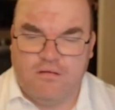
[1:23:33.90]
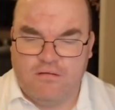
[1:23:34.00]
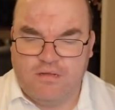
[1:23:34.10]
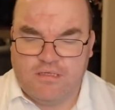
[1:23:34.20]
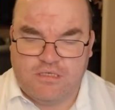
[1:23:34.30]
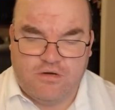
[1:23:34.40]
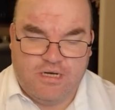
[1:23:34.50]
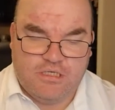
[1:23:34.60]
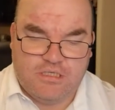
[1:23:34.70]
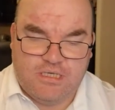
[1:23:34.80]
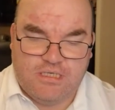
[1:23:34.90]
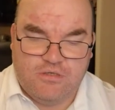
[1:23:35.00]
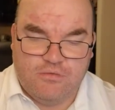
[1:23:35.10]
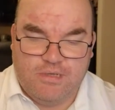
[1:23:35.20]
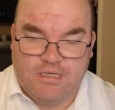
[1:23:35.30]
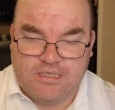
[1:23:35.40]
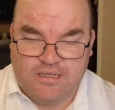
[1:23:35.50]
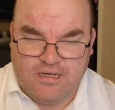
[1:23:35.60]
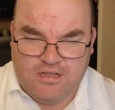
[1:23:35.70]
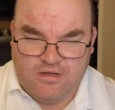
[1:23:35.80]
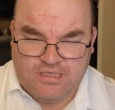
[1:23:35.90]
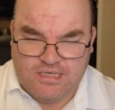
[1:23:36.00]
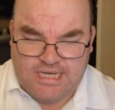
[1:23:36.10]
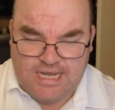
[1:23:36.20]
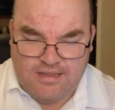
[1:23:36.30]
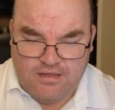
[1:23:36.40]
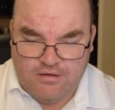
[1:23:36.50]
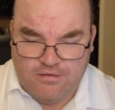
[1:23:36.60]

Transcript: That's strange. It says 2 minutes. I think it closes at 10, though.